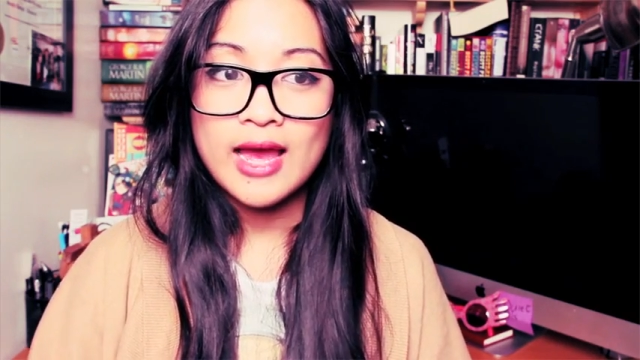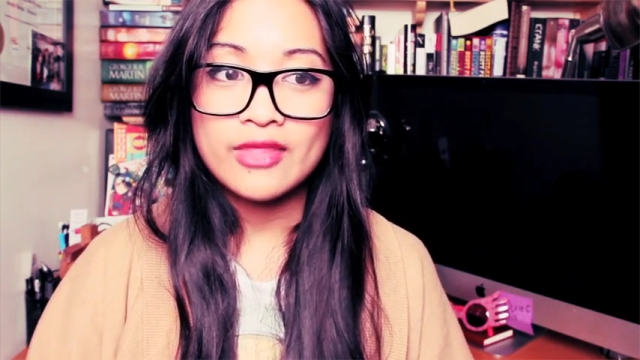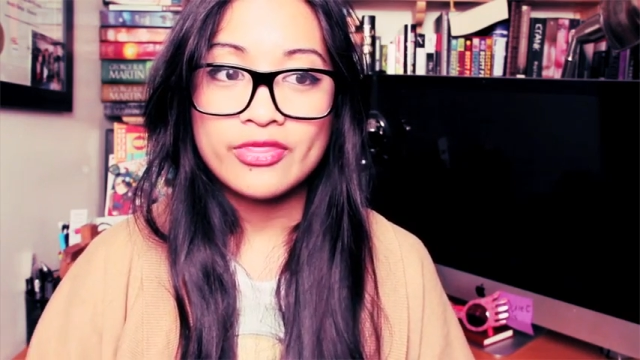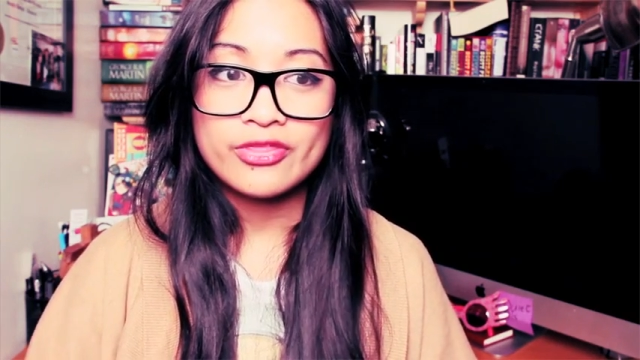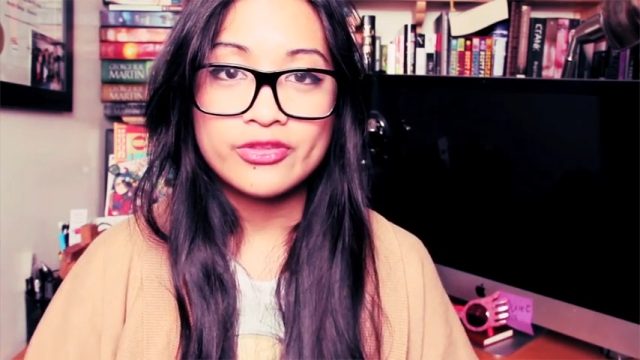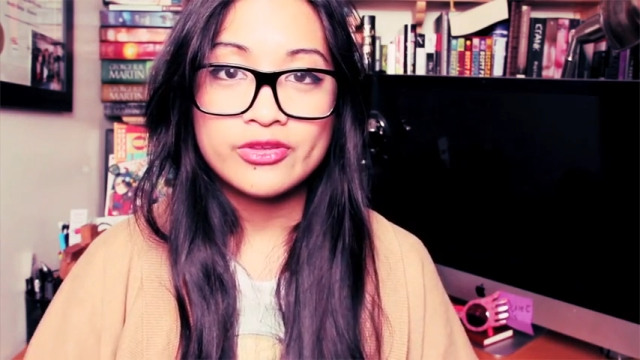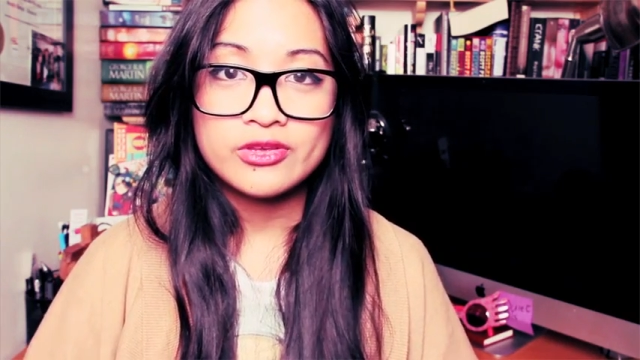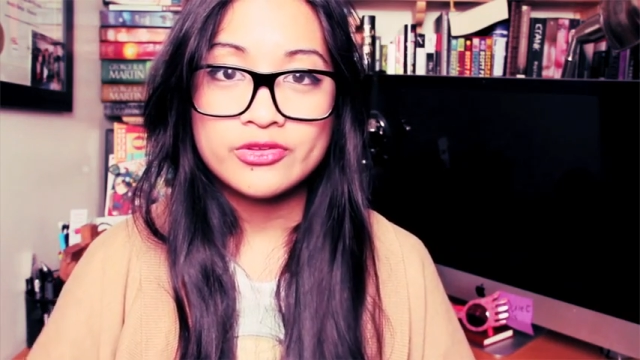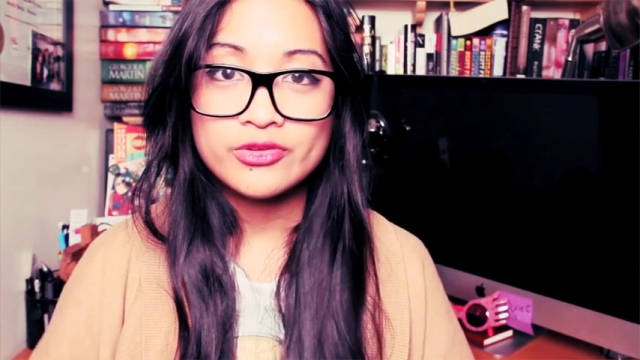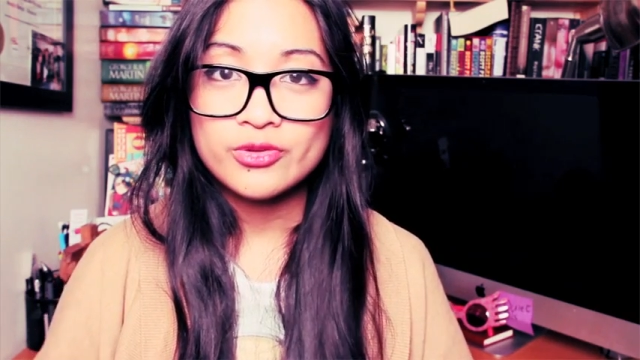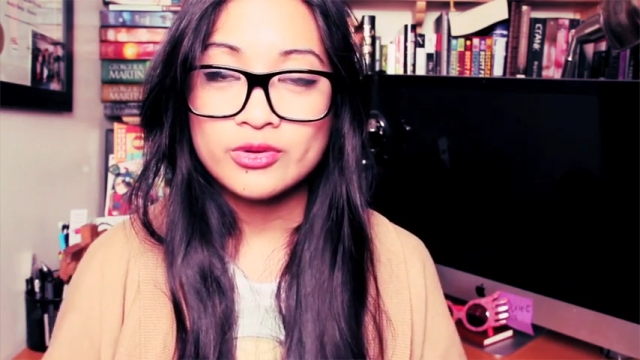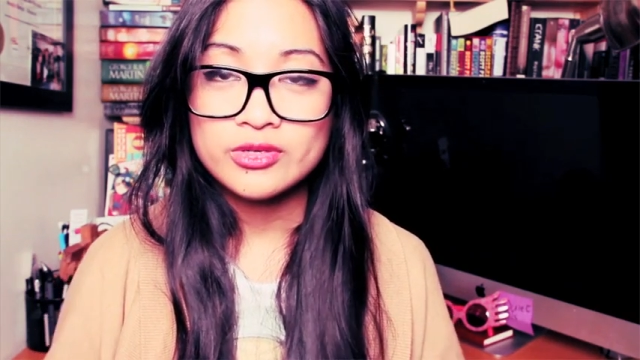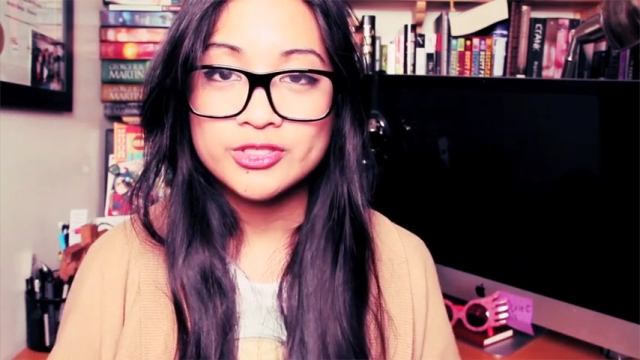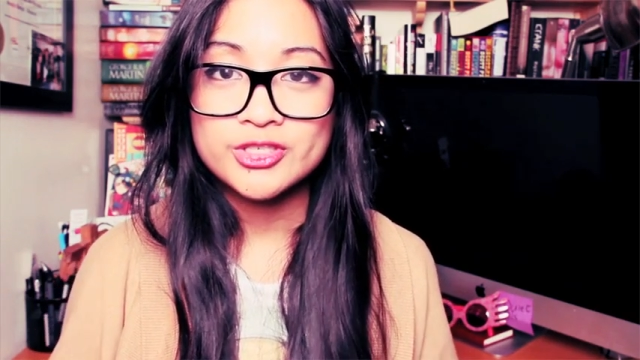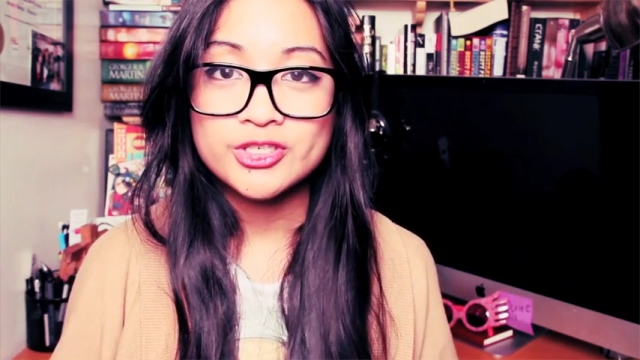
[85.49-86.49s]
and the
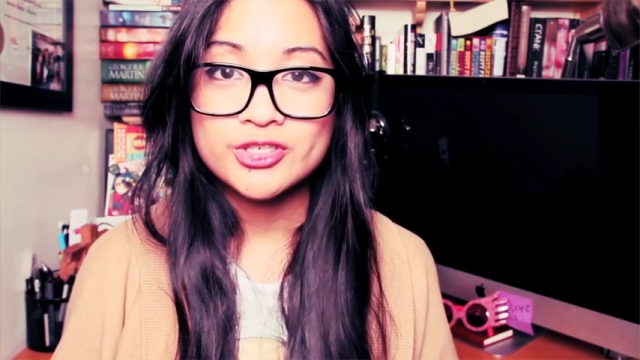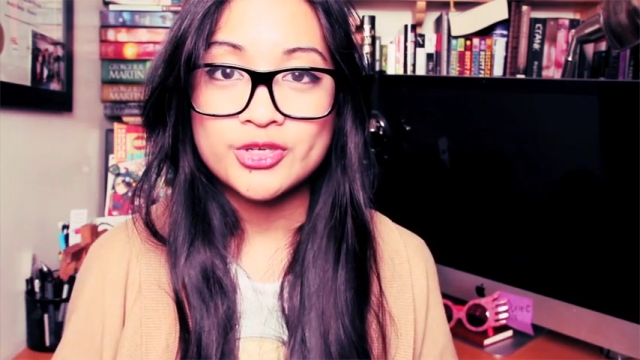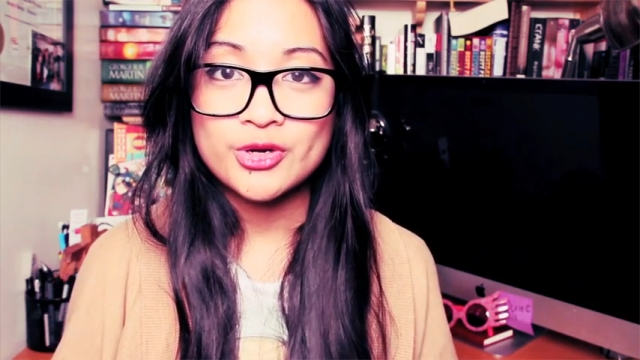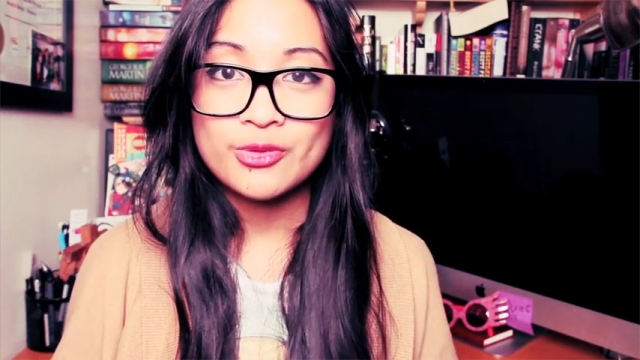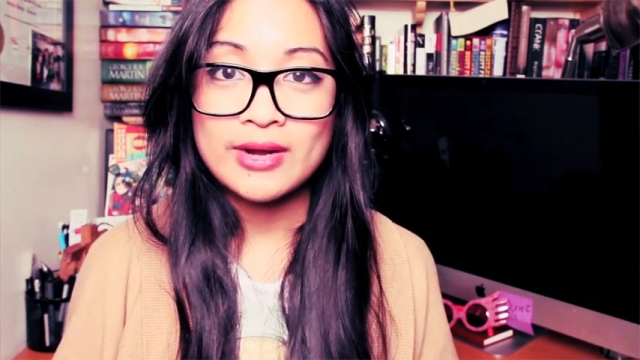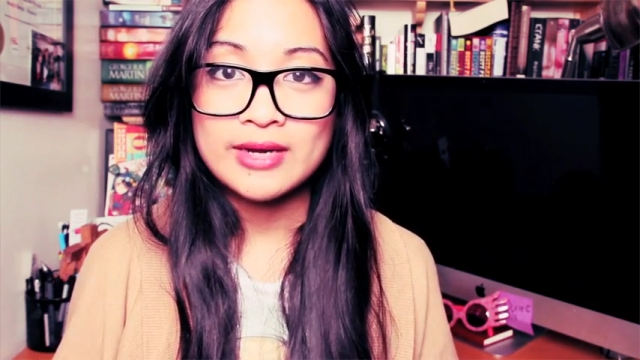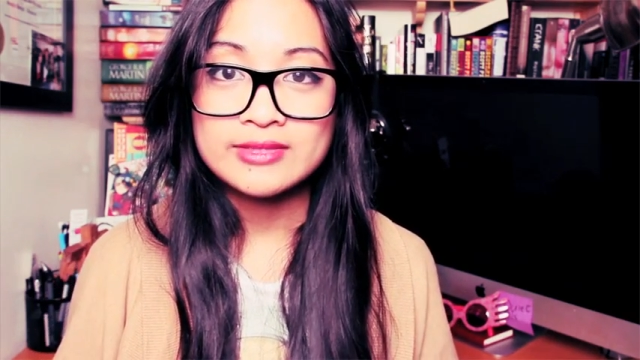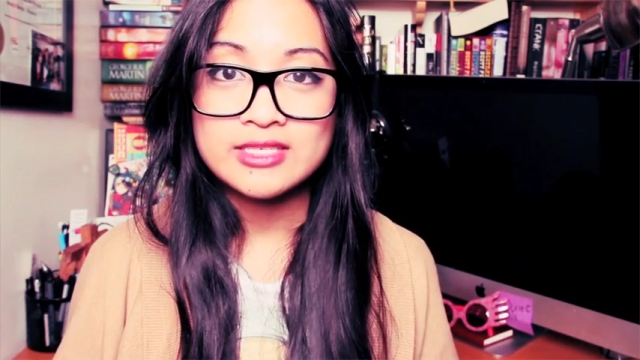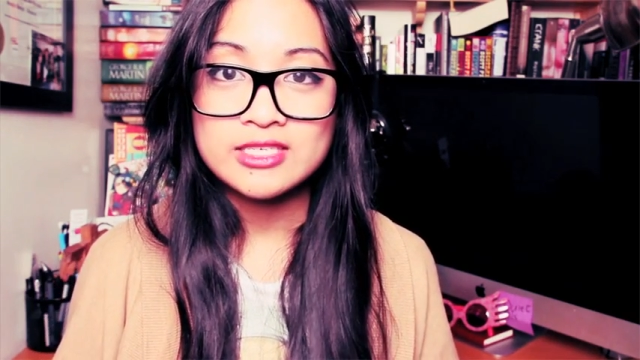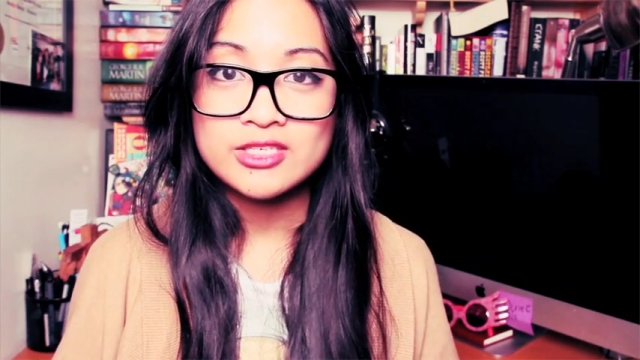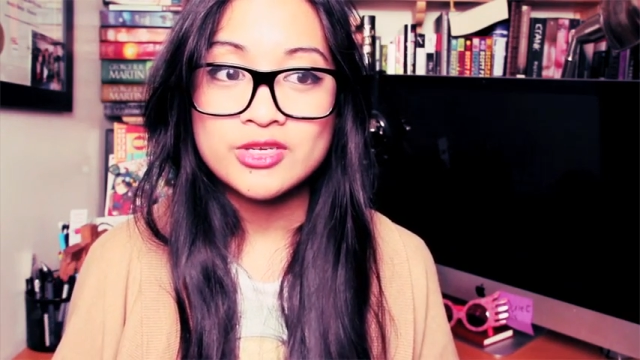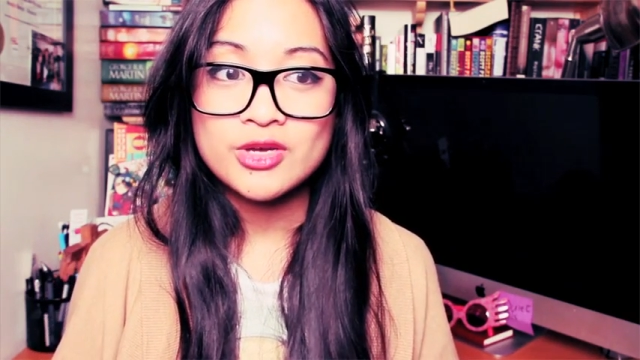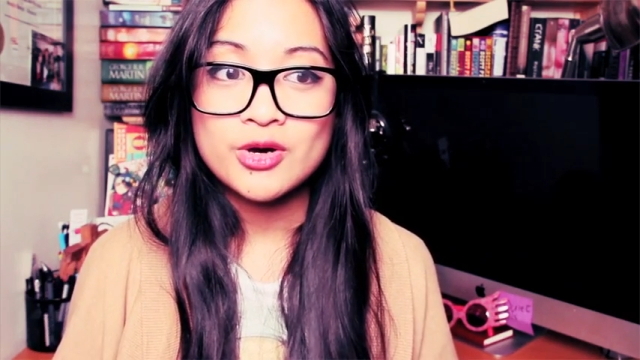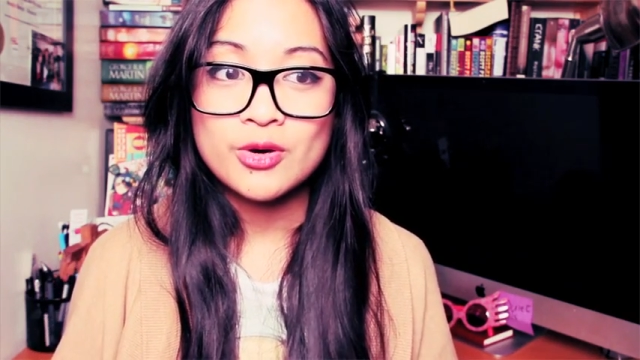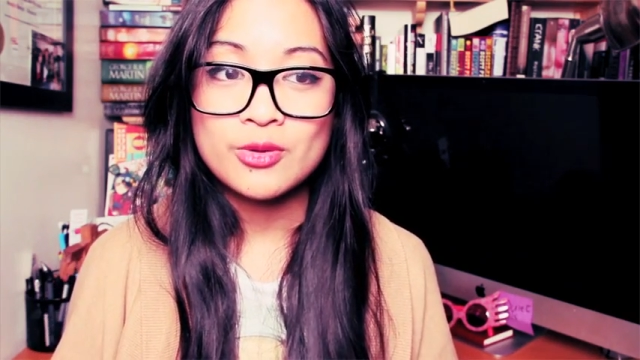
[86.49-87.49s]
soldiers around
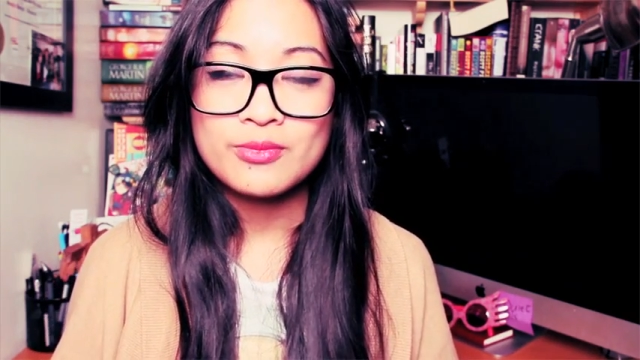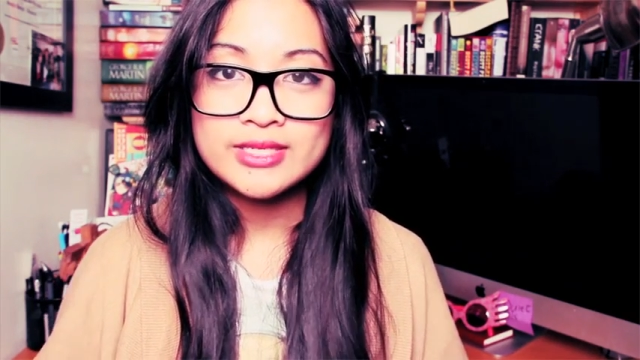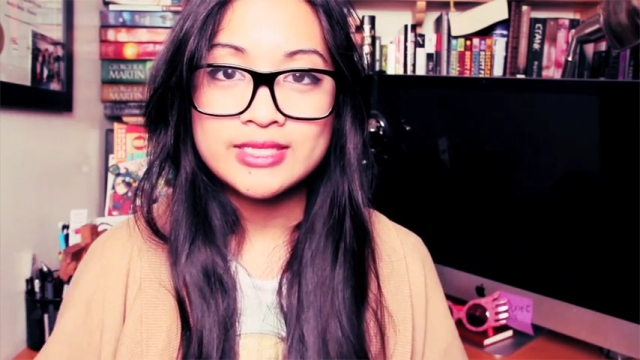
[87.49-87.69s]
his home,